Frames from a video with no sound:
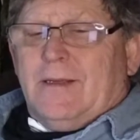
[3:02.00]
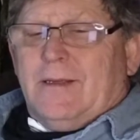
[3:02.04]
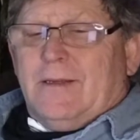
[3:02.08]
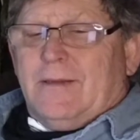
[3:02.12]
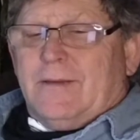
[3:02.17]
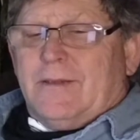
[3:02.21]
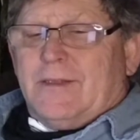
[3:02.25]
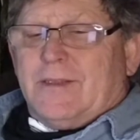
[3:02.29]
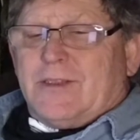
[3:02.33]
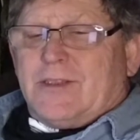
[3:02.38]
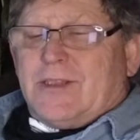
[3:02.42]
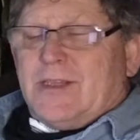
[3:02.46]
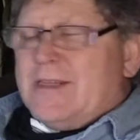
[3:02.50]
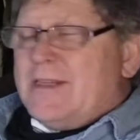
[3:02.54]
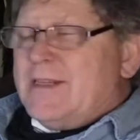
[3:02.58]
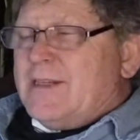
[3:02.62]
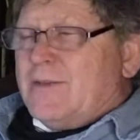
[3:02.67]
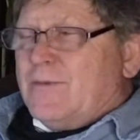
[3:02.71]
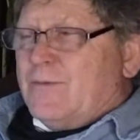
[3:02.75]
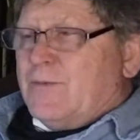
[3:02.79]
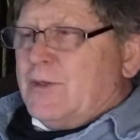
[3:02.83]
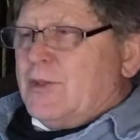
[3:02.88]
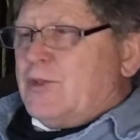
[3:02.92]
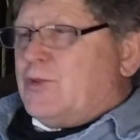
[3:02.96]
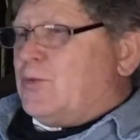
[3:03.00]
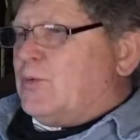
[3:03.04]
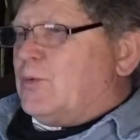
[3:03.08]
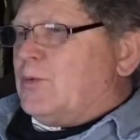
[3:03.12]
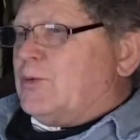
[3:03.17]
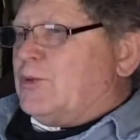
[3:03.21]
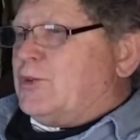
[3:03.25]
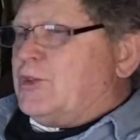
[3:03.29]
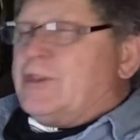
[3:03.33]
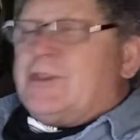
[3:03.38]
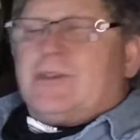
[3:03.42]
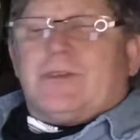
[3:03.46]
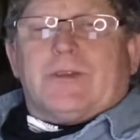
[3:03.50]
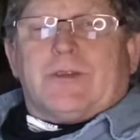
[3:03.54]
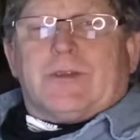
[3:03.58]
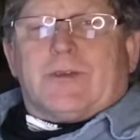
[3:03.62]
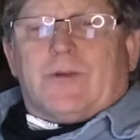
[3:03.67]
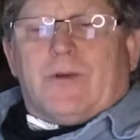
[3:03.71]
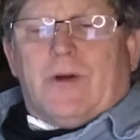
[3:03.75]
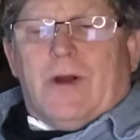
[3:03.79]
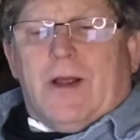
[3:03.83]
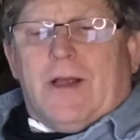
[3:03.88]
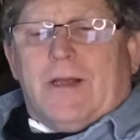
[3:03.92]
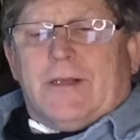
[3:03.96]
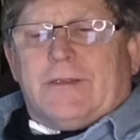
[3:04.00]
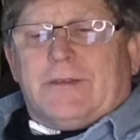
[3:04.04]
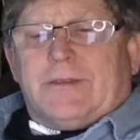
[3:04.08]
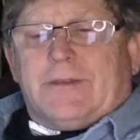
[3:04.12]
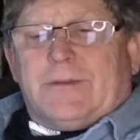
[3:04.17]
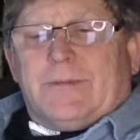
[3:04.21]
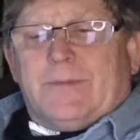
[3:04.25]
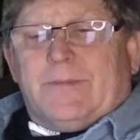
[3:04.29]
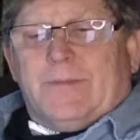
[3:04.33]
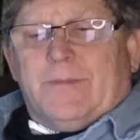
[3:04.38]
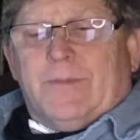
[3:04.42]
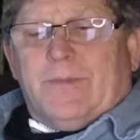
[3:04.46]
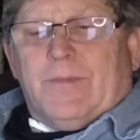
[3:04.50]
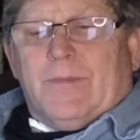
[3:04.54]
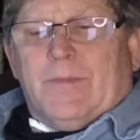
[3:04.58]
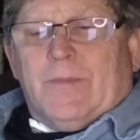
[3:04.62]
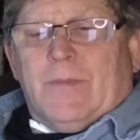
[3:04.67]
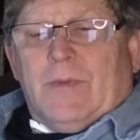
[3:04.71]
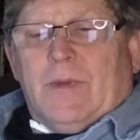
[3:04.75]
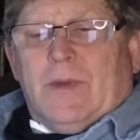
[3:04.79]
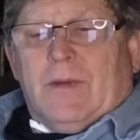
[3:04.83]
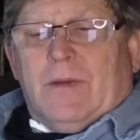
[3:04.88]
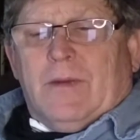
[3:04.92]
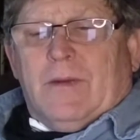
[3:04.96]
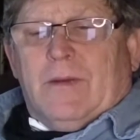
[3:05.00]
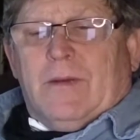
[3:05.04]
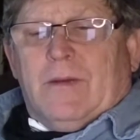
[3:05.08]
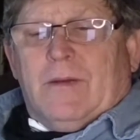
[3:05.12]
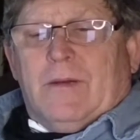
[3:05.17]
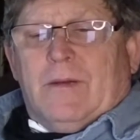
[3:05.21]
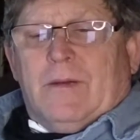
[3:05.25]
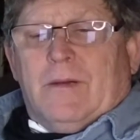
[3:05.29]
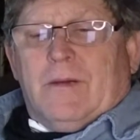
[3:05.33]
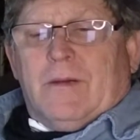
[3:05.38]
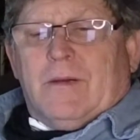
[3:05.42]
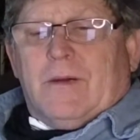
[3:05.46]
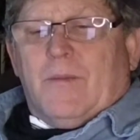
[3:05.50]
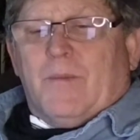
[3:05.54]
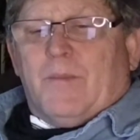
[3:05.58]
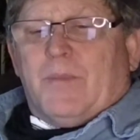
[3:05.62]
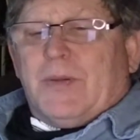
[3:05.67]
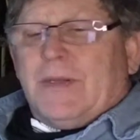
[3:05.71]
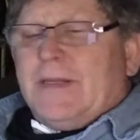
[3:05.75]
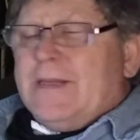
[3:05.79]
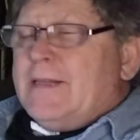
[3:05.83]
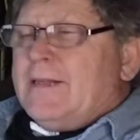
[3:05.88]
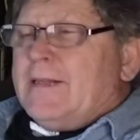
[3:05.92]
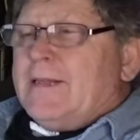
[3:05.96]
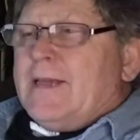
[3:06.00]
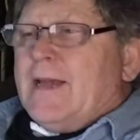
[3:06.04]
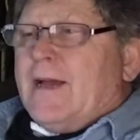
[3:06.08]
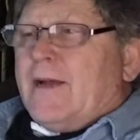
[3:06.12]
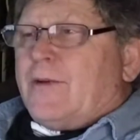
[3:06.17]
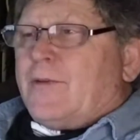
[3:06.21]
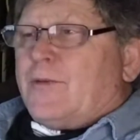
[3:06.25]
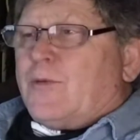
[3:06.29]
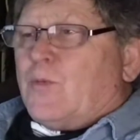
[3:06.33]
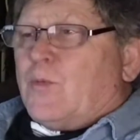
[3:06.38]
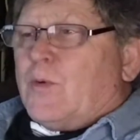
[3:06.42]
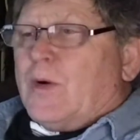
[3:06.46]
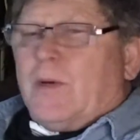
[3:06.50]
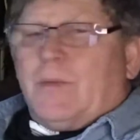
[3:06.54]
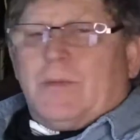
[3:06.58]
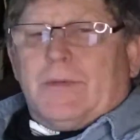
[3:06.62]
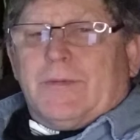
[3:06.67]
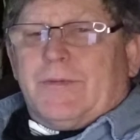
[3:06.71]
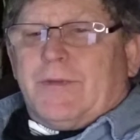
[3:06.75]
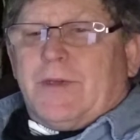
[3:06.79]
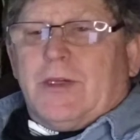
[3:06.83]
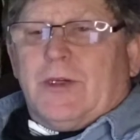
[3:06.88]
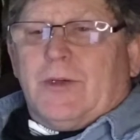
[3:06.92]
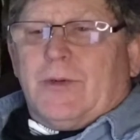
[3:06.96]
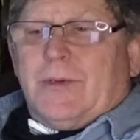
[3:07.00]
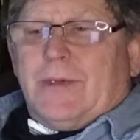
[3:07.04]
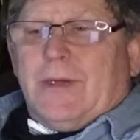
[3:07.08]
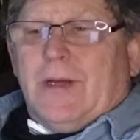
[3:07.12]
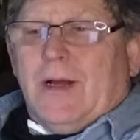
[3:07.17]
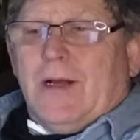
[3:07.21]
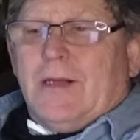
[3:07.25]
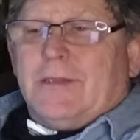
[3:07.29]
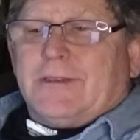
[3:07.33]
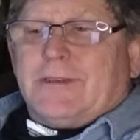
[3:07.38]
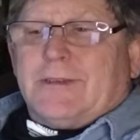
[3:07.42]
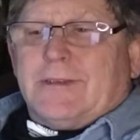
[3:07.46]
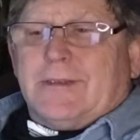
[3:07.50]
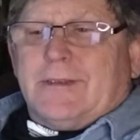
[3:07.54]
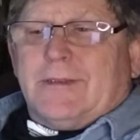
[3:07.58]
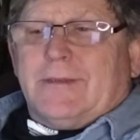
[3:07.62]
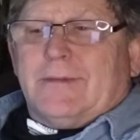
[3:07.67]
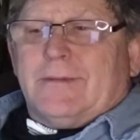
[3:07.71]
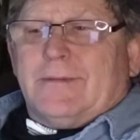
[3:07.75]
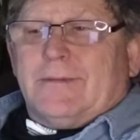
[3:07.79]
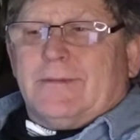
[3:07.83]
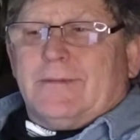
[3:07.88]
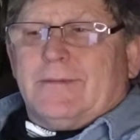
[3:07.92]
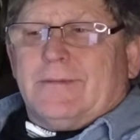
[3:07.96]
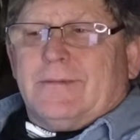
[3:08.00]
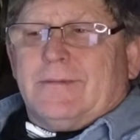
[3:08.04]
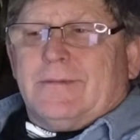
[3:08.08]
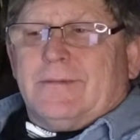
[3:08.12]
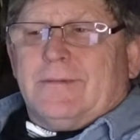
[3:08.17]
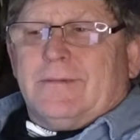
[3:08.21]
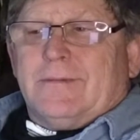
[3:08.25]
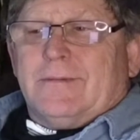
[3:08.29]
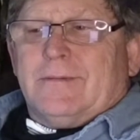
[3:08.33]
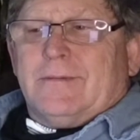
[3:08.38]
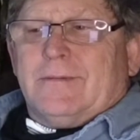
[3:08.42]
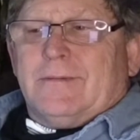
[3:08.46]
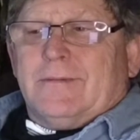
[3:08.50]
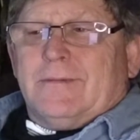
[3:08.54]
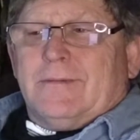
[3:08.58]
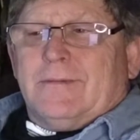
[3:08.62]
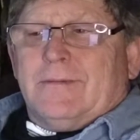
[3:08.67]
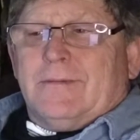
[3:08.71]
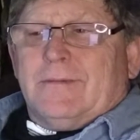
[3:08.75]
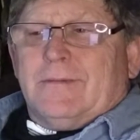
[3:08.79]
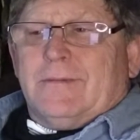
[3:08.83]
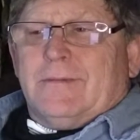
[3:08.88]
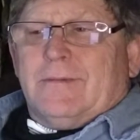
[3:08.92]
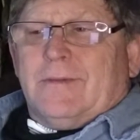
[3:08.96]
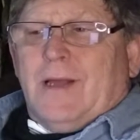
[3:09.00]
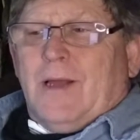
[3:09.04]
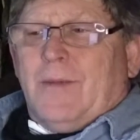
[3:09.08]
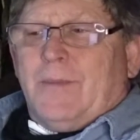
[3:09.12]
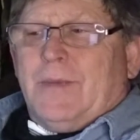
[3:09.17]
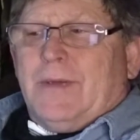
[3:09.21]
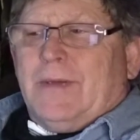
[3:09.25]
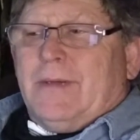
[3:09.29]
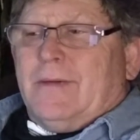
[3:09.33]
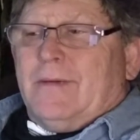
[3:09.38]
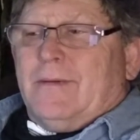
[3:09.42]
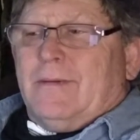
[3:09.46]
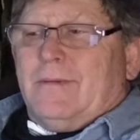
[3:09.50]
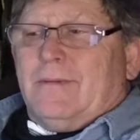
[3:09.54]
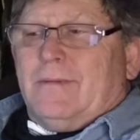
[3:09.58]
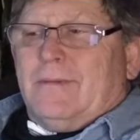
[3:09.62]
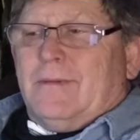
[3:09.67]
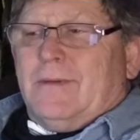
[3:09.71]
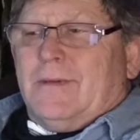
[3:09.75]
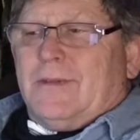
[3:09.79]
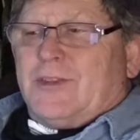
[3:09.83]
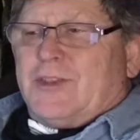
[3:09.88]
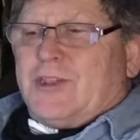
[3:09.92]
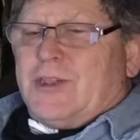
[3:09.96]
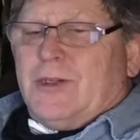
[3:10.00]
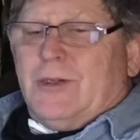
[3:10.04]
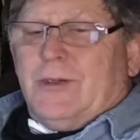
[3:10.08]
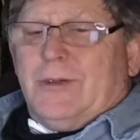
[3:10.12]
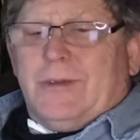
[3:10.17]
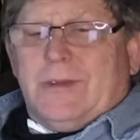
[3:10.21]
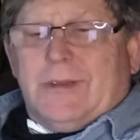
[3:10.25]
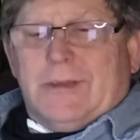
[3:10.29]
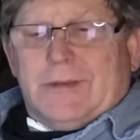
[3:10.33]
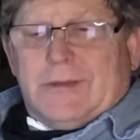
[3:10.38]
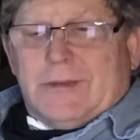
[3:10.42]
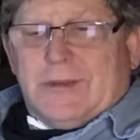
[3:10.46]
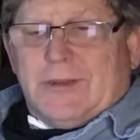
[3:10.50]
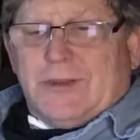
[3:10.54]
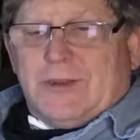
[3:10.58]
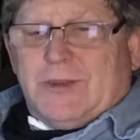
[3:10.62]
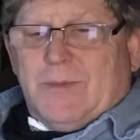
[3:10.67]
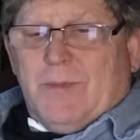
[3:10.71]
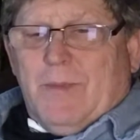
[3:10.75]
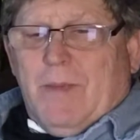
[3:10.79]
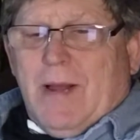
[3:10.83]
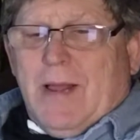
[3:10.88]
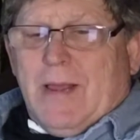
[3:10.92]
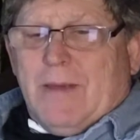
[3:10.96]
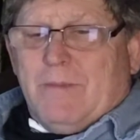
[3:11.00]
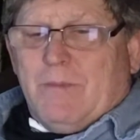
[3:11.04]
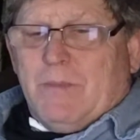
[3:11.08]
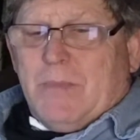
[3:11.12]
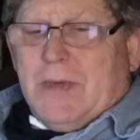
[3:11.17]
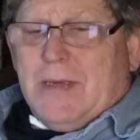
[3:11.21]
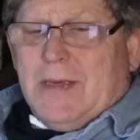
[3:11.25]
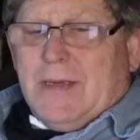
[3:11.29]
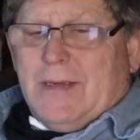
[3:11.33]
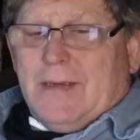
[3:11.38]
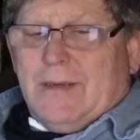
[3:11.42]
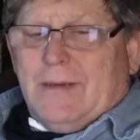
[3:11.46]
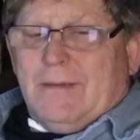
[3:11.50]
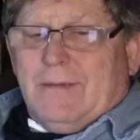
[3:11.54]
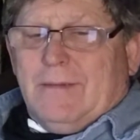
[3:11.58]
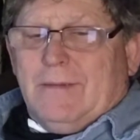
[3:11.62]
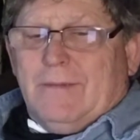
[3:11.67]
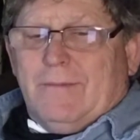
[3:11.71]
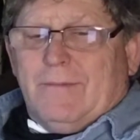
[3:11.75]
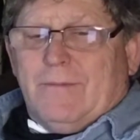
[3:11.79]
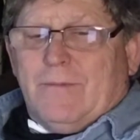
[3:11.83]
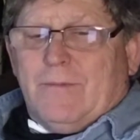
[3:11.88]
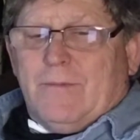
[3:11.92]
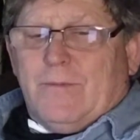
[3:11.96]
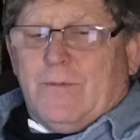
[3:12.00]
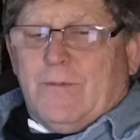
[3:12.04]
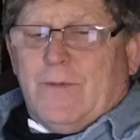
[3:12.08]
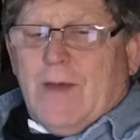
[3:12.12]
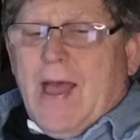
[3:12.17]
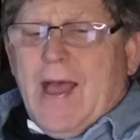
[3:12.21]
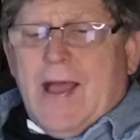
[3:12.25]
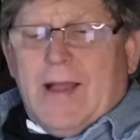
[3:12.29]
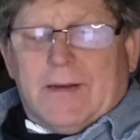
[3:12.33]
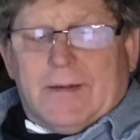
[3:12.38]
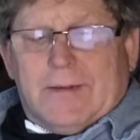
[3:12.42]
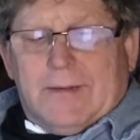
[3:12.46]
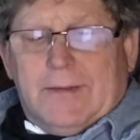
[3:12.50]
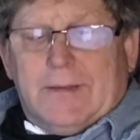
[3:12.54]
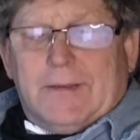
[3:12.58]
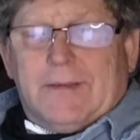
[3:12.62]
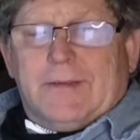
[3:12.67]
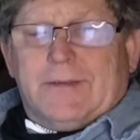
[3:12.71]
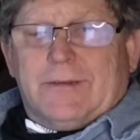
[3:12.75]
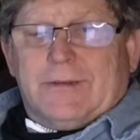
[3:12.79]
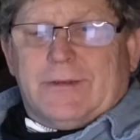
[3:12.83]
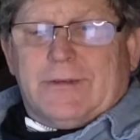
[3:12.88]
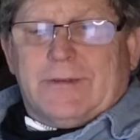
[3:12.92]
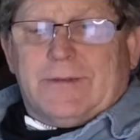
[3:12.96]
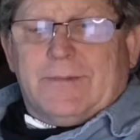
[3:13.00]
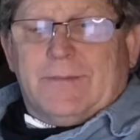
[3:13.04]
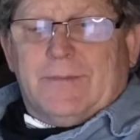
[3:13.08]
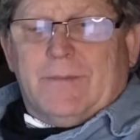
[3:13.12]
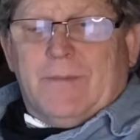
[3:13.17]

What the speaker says: this individual, Jesus Christ, completely out of the realm of curiosity. I mean, as curious as you might be, fact is,